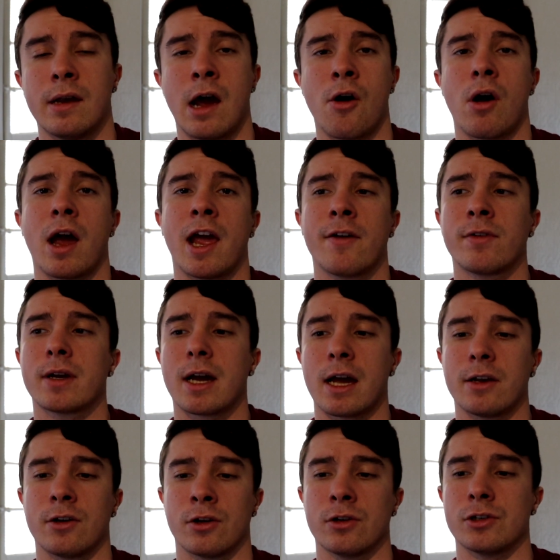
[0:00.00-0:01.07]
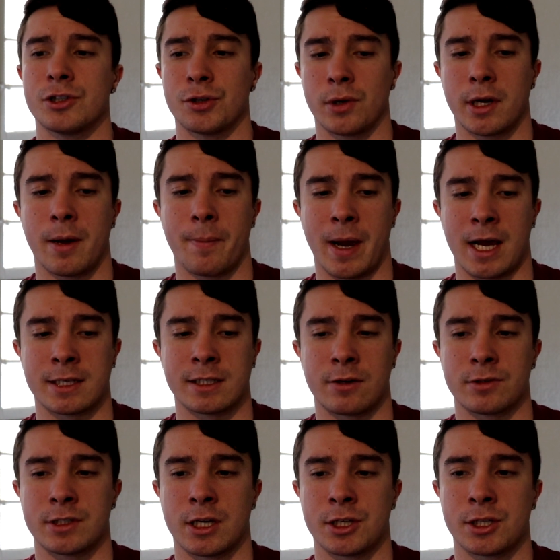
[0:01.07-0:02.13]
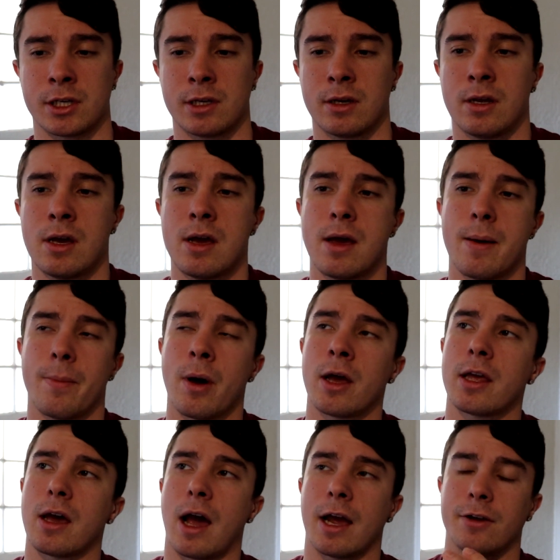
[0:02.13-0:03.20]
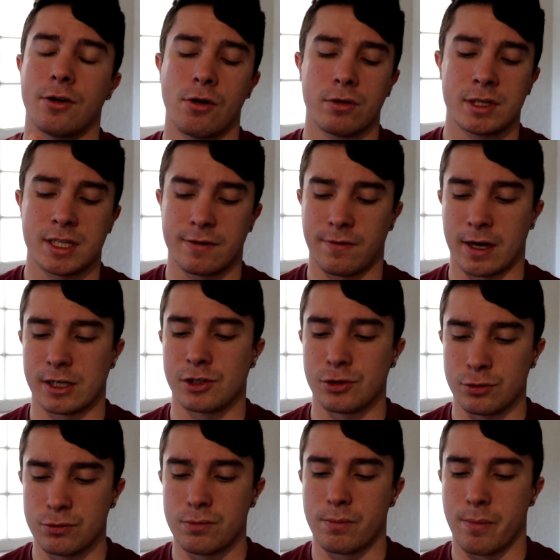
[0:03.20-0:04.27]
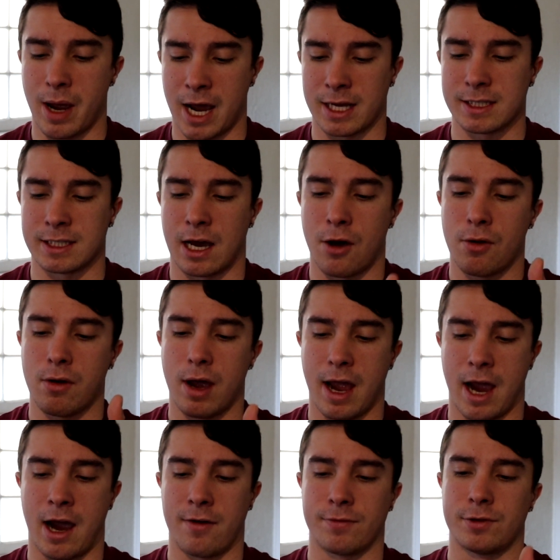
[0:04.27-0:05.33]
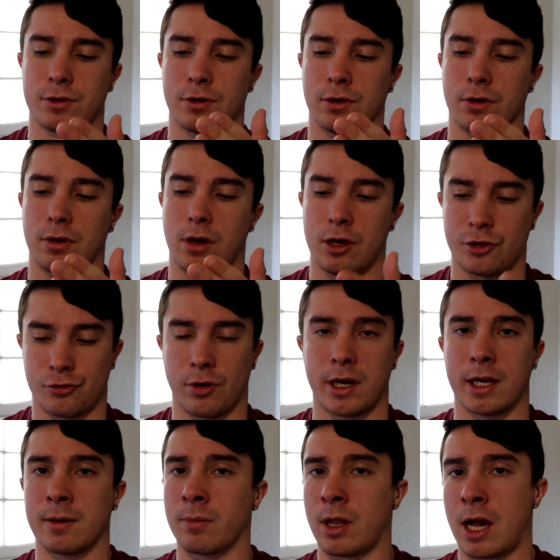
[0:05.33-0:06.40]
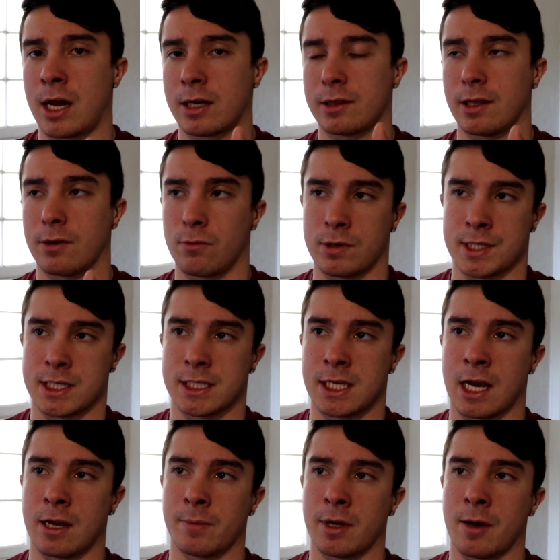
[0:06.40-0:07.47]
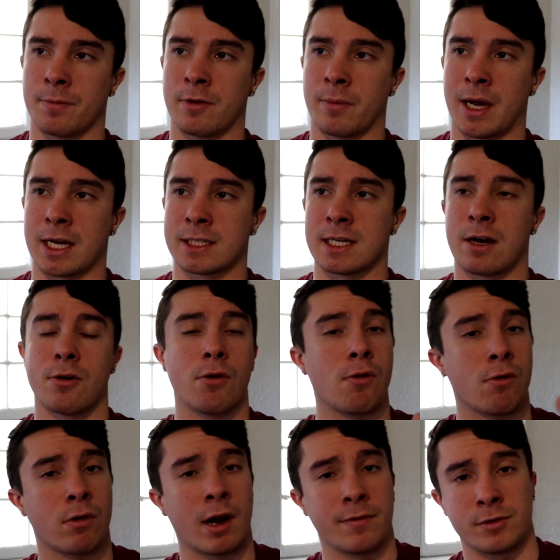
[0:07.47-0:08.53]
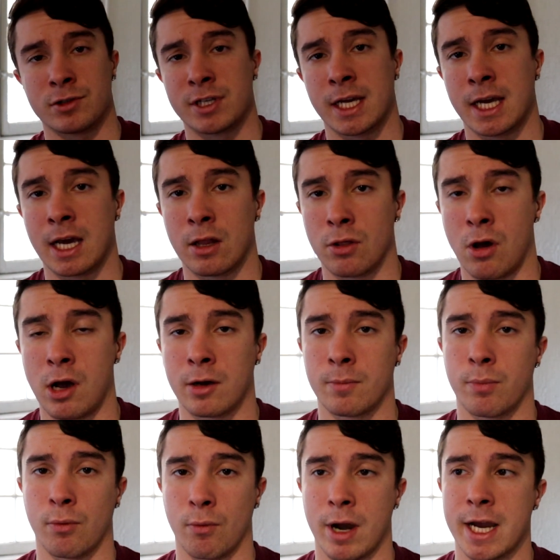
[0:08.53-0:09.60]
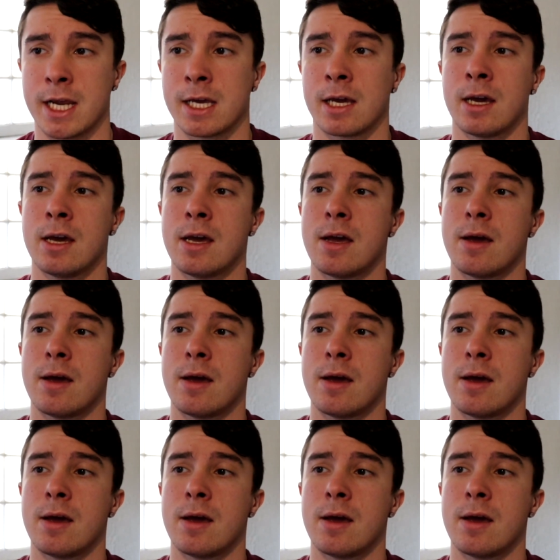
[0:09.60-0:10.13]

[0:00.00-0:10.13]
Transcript: Now, I haven't gotten hurt during a max out session, but I notice if I do max out after a training block that wasn't setting me up to max out or after taking a long break,